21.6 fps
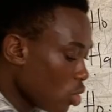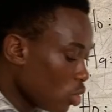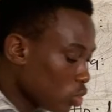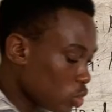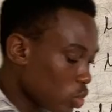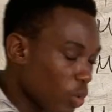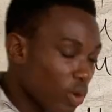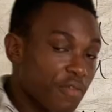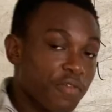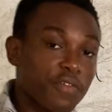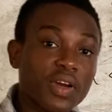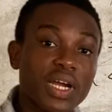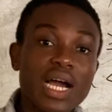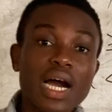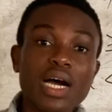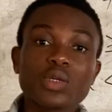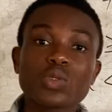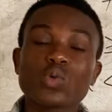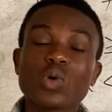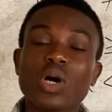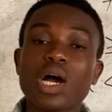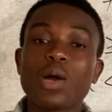So with
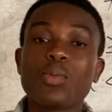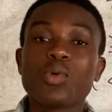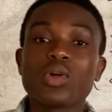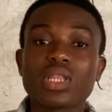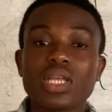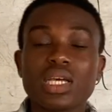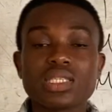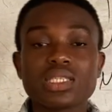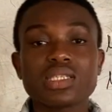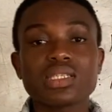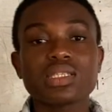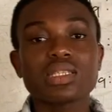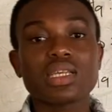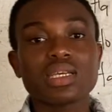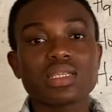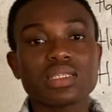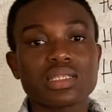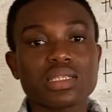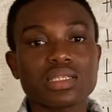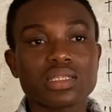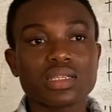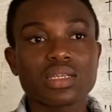regards to hypothesis
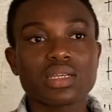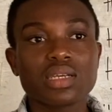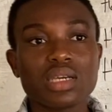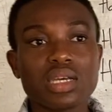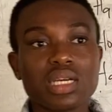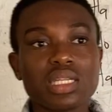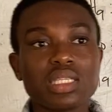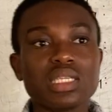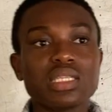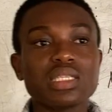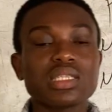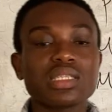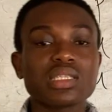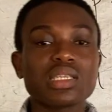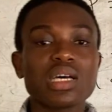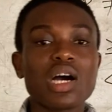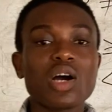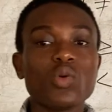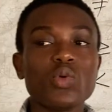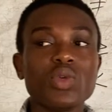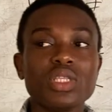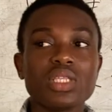testing, this is
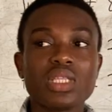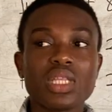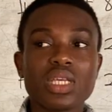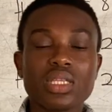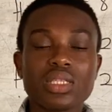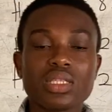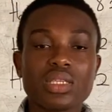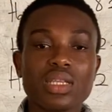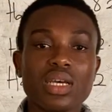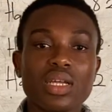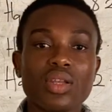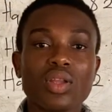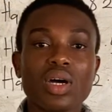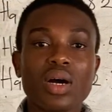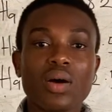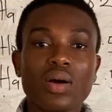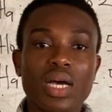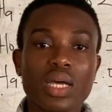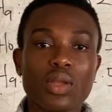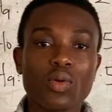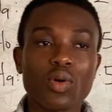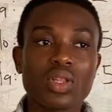how we state the
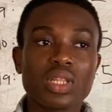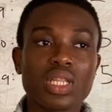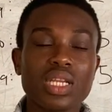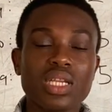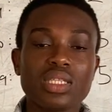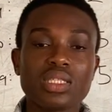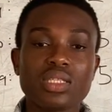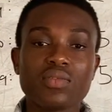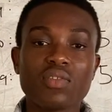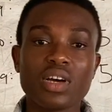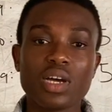null and alternative